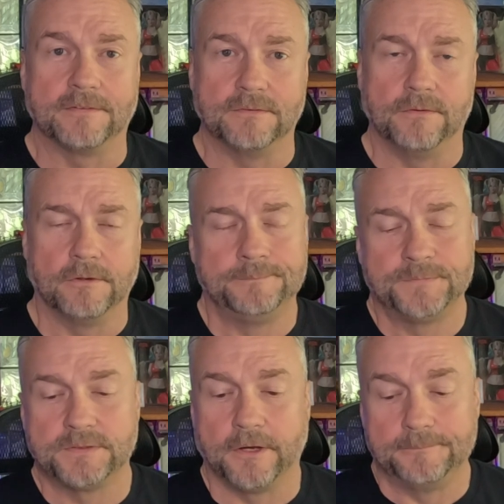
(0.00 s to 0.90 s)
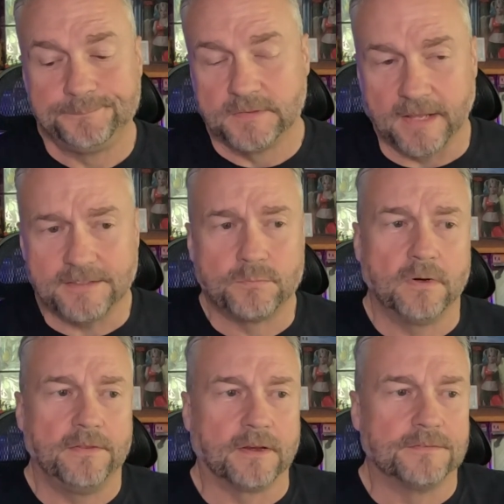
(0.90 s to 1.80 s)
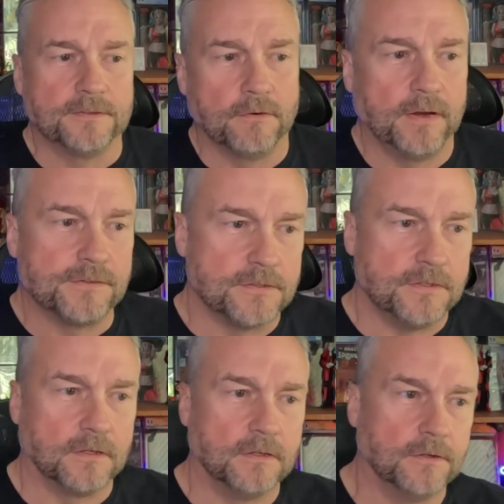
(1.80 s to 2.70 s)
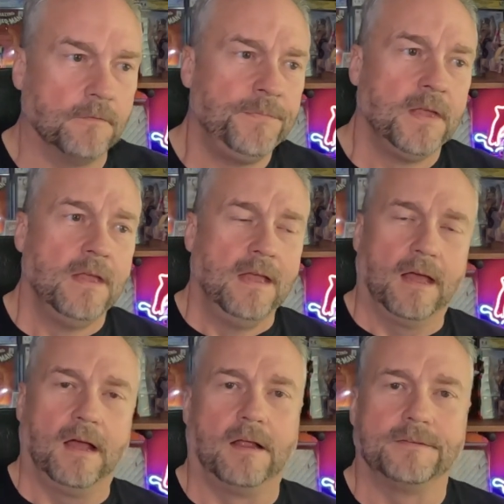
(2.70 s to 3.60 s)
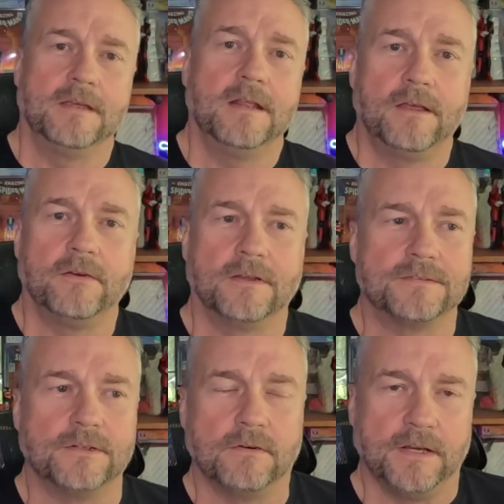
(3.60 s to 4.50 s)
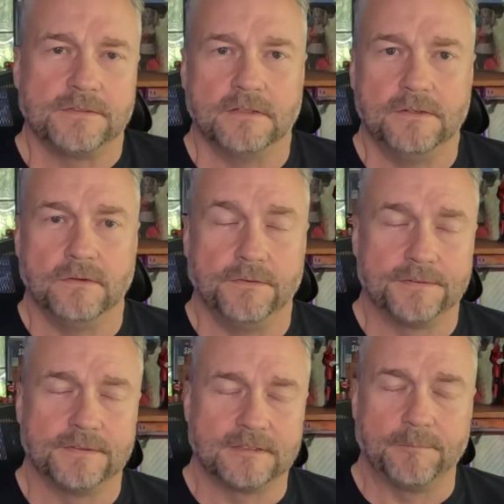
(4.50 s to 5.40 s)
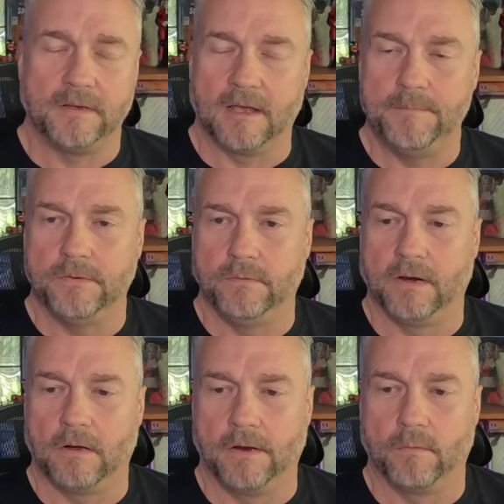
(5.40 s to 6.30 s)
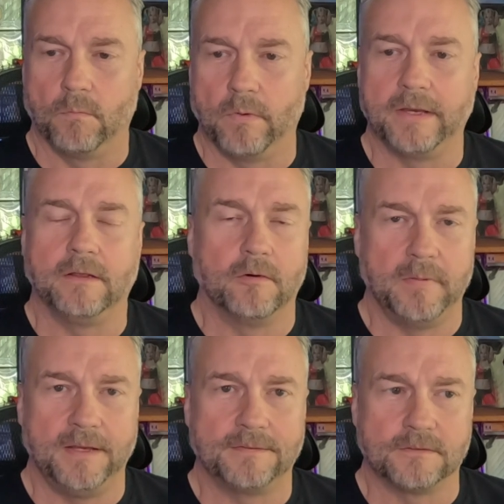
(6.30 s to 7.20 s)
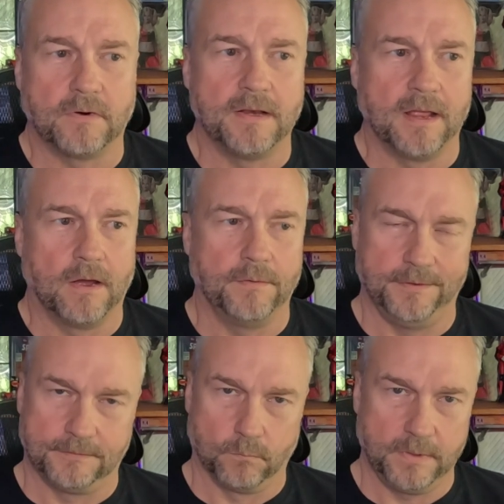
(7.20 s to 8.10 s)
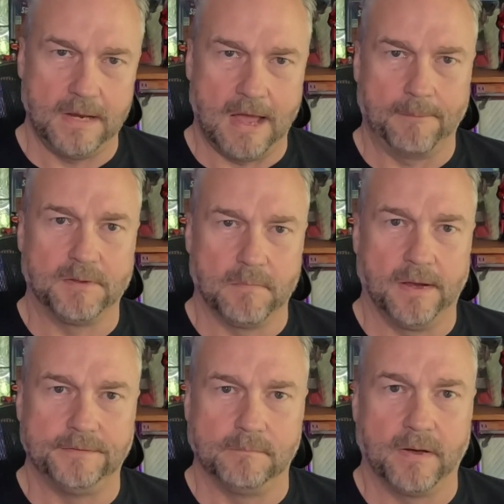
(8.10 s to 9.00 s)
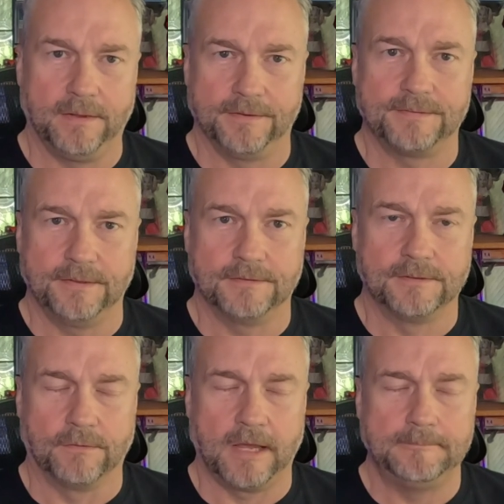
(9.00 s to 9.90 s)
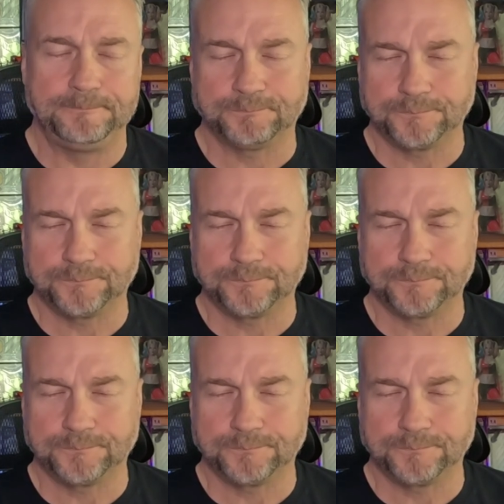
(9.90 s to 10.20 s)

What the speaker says: sooner. So that's one of the considerations you could do. I'll tell you another consideration to do, and this is something I'm doing on a regular basis right now, is re-optimizing my listings, okay?